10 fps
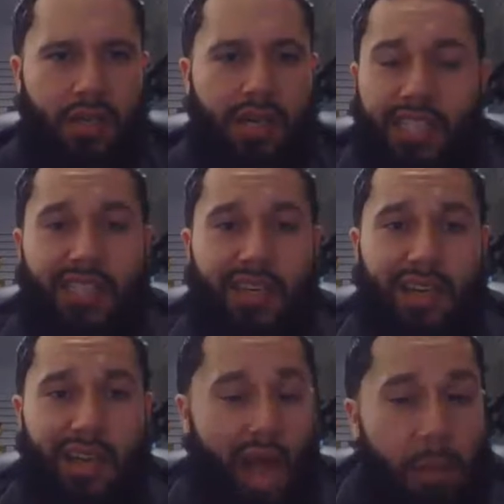
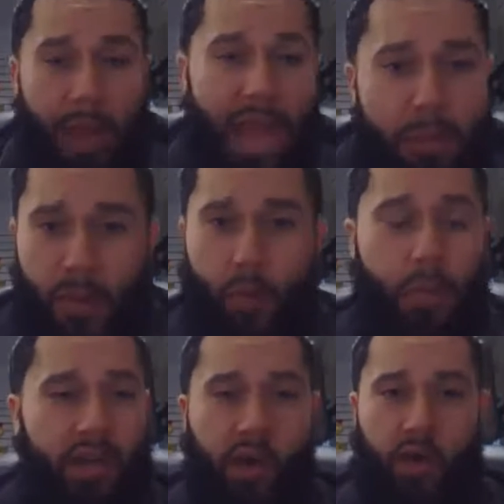Listen, I'm happy with
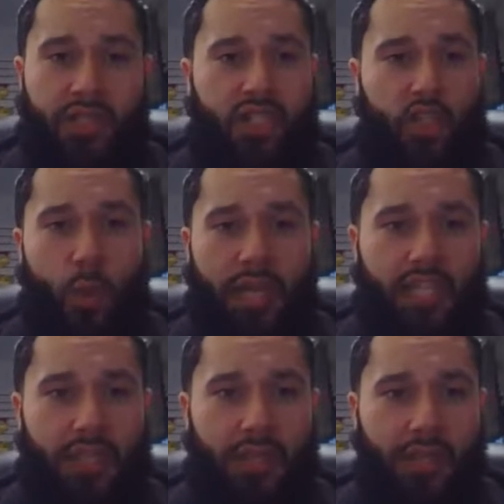my current
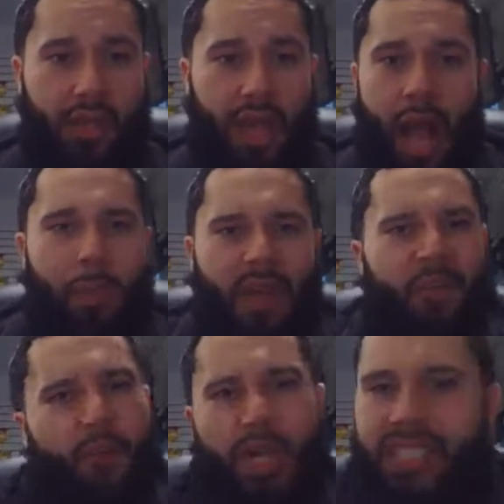situation. I'm
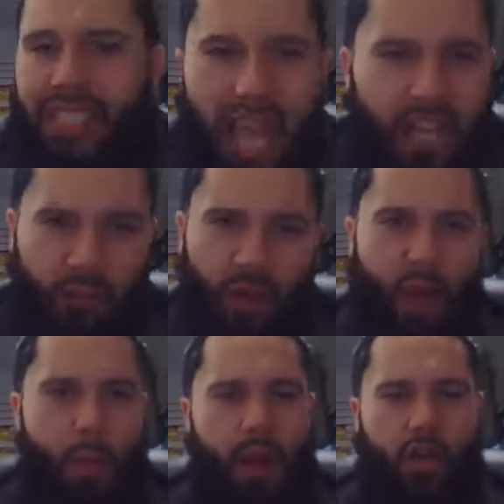not fully
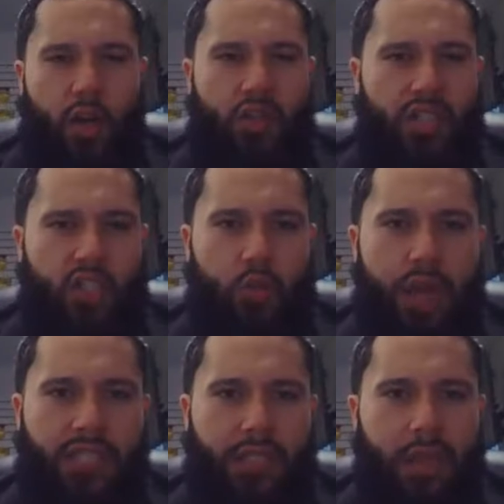satisfied with my current
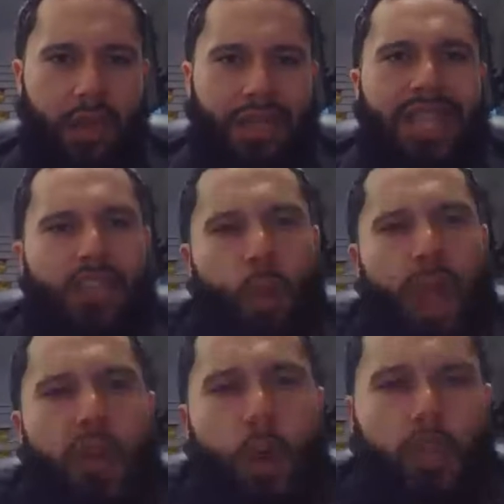situation. That's
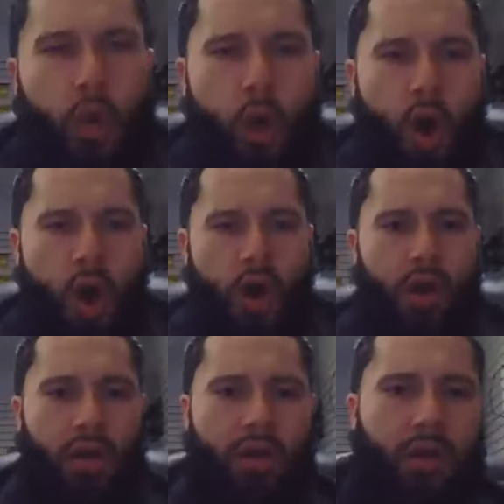why I go so
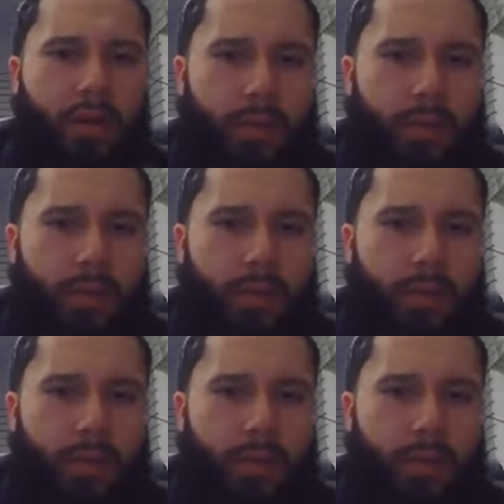hard.